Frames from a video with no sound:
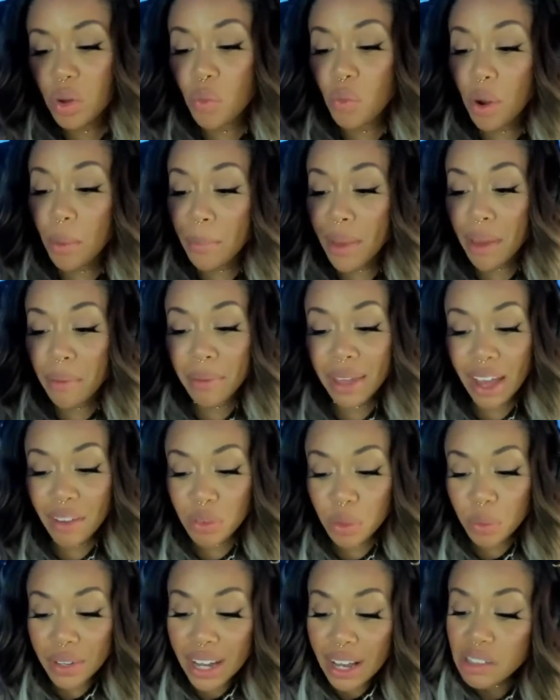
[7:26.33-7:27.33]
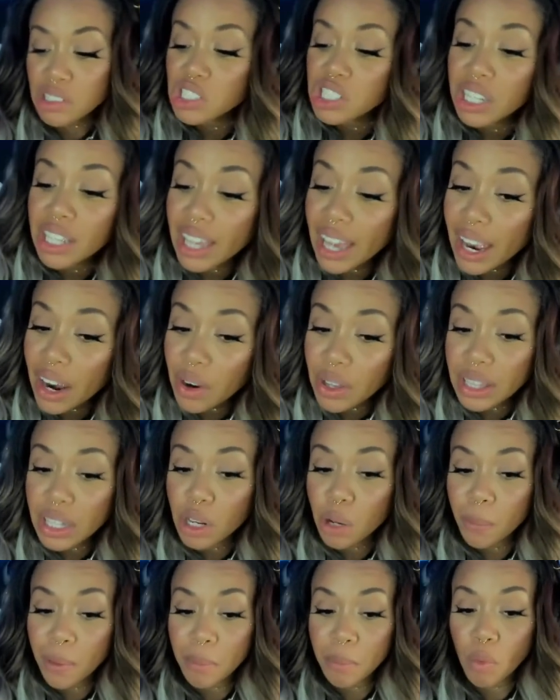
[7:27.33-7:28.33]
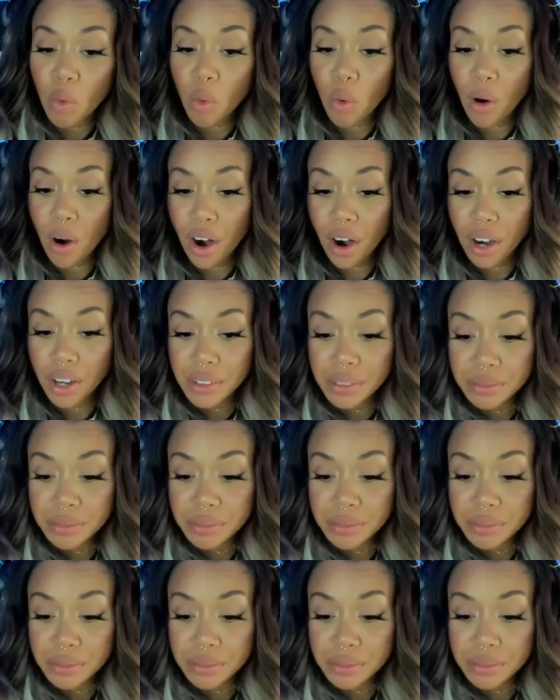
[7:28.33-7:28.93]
Well, maybe everyone else should care a little bit more.